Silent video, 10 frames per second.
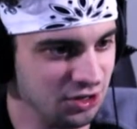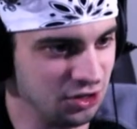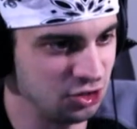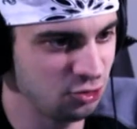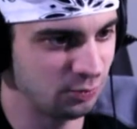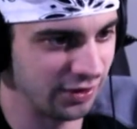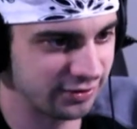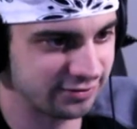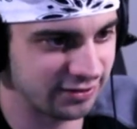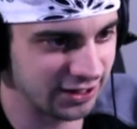You
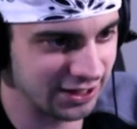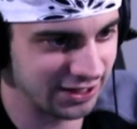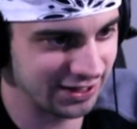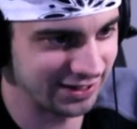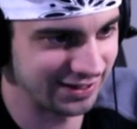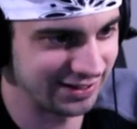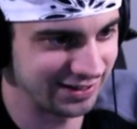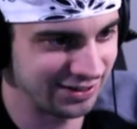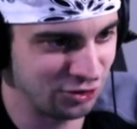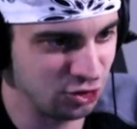motherfucker.
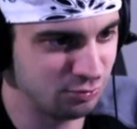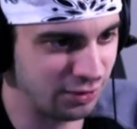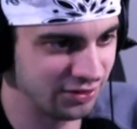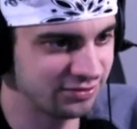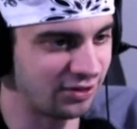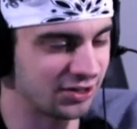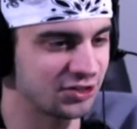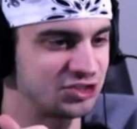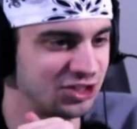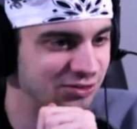You motherfucker,
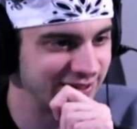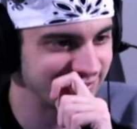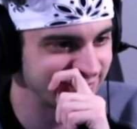Chill Will.